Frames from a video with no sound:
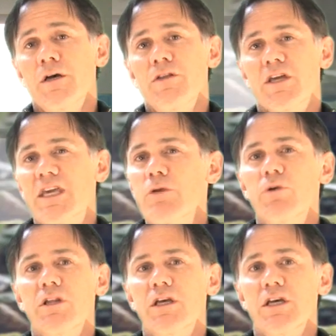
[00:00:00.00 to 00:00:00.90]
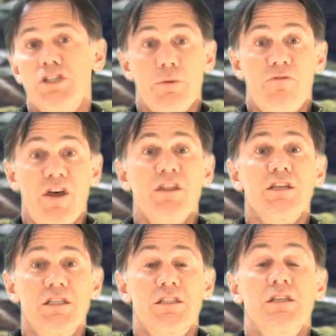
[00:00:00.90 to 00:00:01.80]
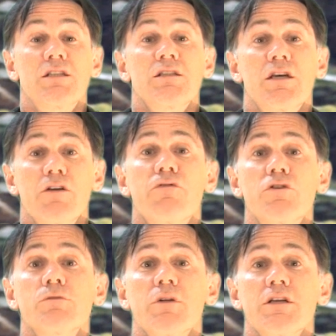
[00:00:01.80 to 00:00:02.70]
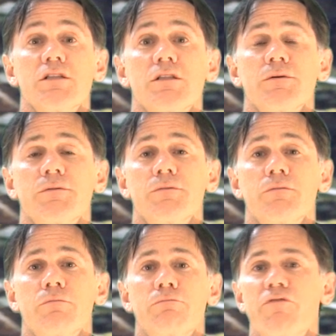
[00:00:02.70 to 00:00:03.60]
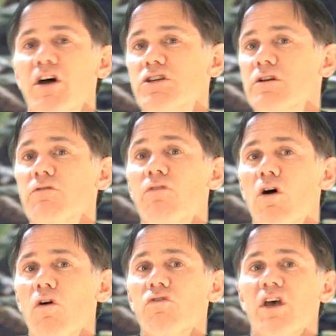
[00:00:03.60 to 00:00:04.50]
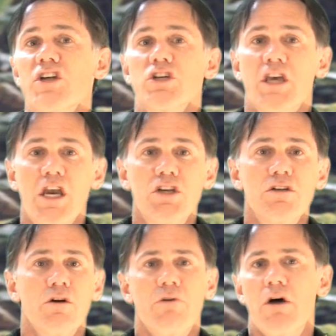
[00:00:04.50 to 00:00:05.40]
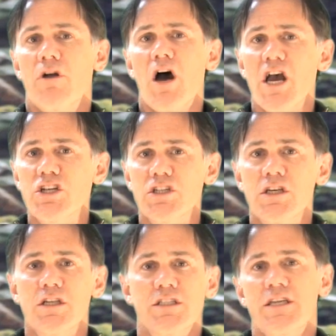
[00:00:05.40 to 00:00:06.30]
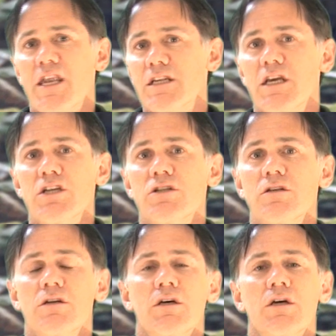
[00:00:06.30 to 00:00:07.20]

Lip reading: The key really is to prevent the disease in the first place. Prevention involves education around hygiene and sanitation.